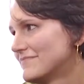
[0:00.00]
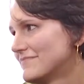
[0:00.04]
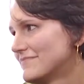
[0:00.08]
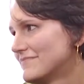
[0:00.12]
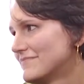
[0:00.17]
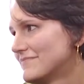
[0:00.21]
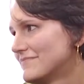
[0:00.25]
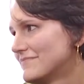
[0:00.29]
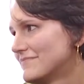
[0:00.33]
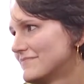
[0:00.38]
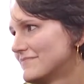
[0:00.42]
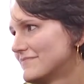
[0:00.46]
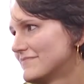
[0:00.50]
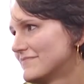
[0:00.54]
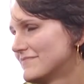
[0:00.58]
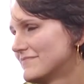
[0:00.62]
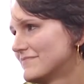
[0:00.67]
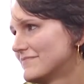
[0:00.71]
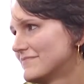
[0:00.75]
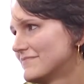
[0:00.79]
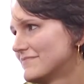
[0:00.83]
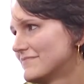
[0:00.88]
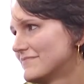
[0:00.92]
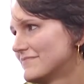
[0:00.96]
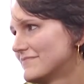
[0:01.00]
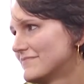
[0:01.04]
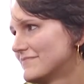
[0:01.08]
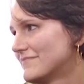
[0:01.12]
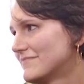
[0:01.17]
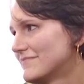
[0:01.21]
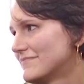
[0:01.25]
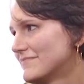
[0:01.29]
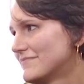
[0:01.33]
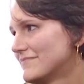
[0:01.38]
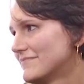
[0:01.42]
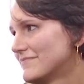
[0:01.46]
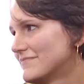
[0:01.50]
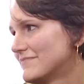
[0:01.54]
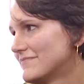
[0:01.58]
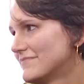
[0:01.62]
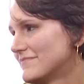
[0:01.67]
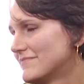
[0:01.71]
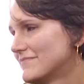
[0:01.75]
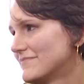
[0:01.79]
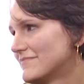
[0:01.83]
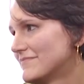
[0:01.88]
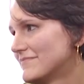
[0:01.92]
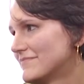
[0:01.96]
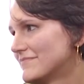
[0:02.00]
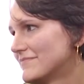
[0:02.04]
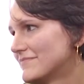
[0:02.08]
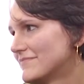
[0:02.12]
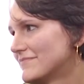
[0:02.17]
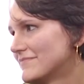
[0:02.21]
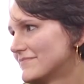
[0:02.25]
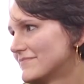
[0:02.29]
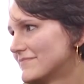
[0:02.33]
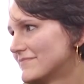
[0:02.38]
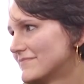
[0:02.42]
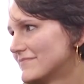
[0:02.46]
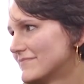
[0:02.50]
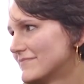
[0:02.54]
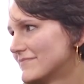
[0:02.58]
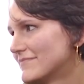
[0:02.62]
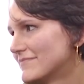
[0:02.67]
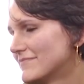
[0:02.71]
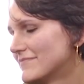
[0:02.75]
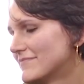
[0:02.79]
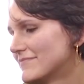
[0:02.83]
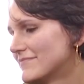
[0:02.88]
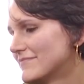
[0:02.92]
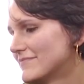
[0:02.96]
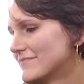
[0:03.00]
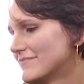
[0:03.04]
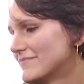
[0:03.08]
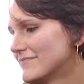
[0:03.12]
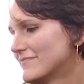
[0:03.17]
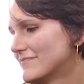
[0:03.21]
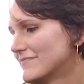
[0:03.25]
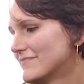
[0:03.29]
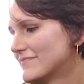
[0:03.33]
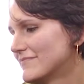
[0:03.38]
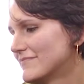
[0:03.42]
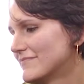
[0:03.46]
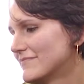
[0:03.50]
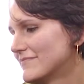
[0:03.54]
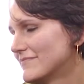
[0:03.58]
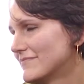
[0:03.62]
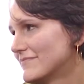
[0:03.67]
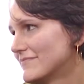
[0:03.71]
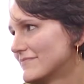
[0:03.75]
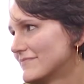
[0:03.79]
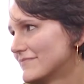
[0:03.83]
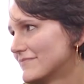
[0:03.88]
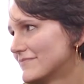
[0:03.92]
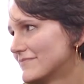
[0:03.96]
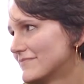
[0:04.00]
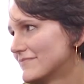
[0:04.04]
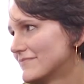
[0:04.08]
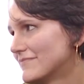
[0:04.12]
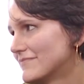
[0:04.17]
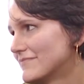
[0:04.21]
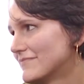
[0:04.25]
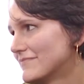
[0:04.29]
This person isn't speaking.